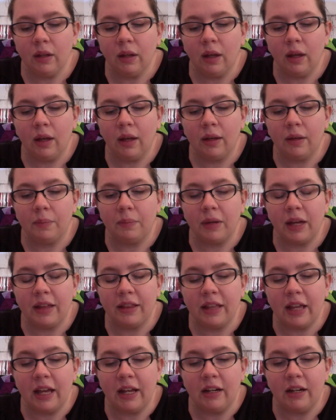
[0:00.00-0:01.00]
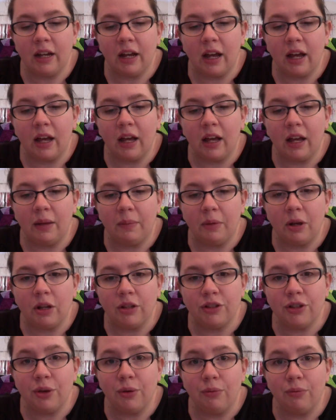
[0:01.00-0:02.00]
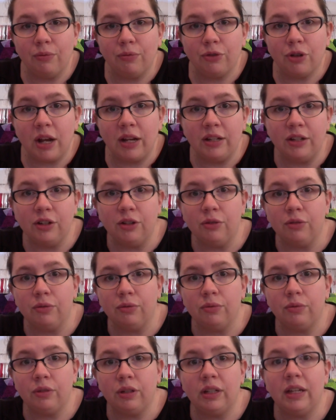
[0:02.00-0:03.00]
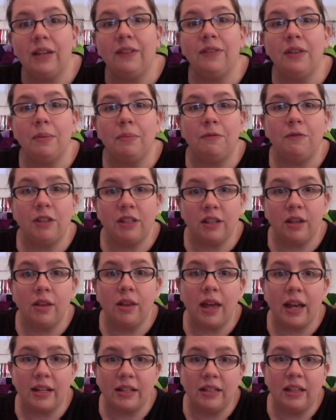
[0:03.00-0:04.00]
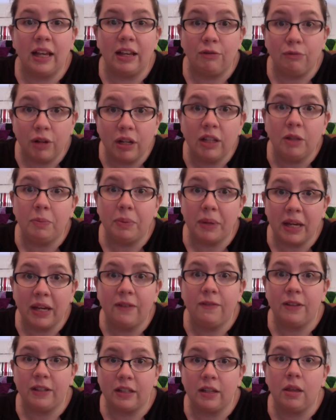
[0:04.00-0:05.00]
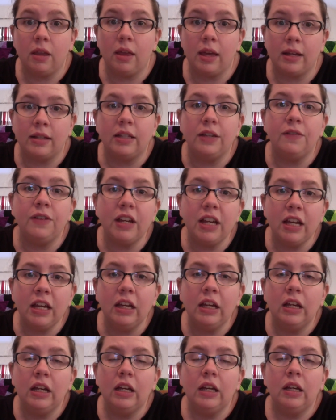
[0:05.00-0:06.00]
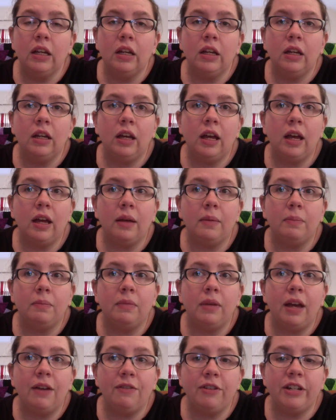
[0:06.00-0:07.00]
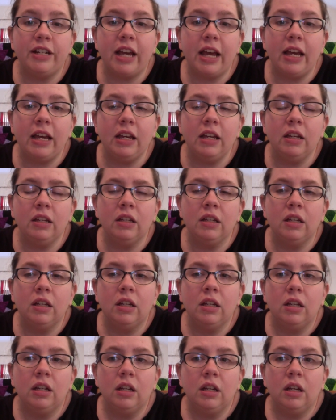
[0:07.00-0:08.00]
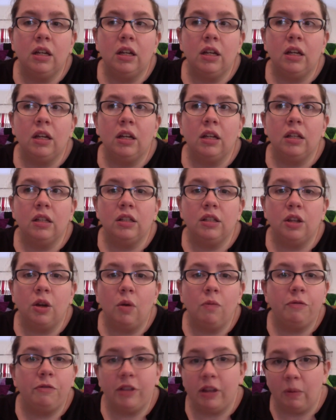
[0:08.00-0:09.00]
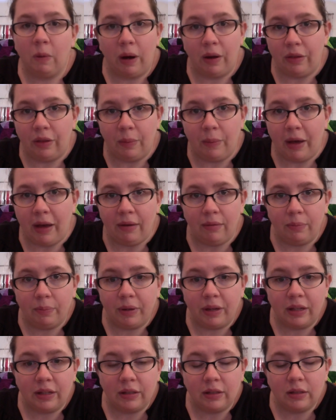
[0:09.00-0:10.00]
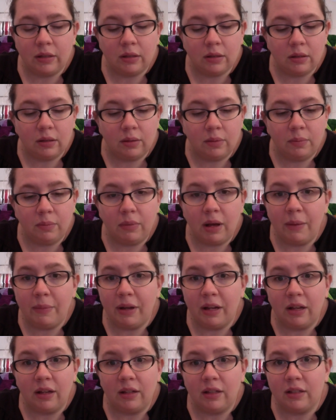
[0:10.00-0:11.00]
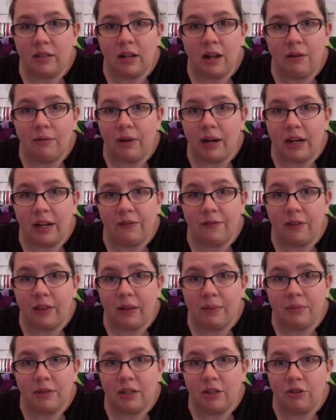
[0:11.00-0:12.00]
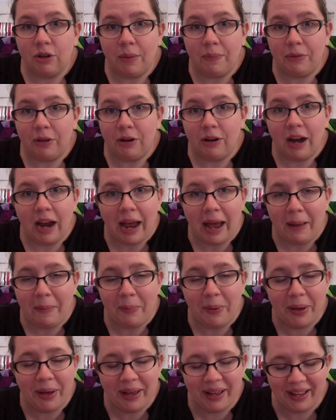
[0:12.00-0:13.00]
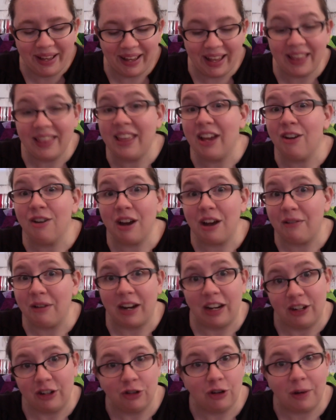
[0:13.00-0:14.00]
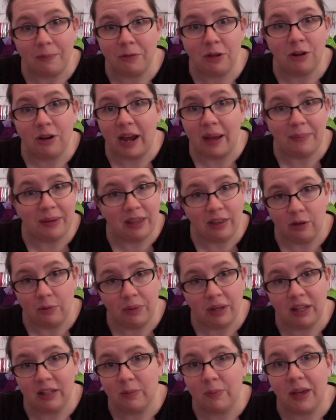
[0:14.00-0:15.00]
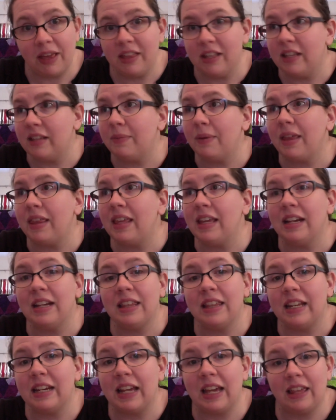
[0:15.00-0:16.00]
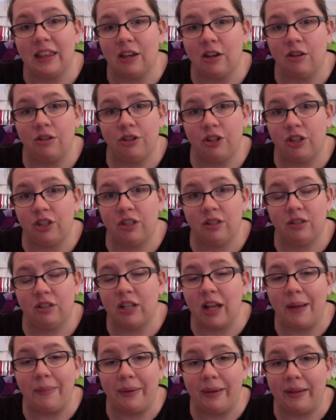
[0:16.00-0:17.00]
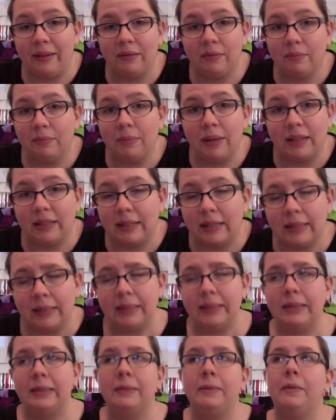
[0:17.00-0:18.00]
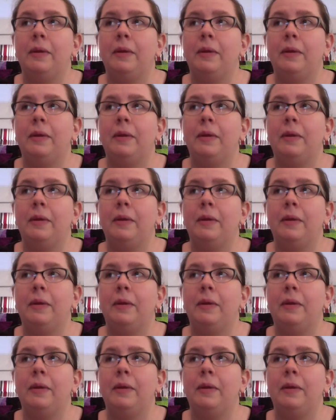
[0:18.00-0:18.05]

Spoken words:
And then I'm also trying to give them real big physical activity every day to hopefully wear them out, because Mama is not ready for them to drop their nap. And they're not ready to drop their nap either, because by the end of the day, they're just sobbing messes.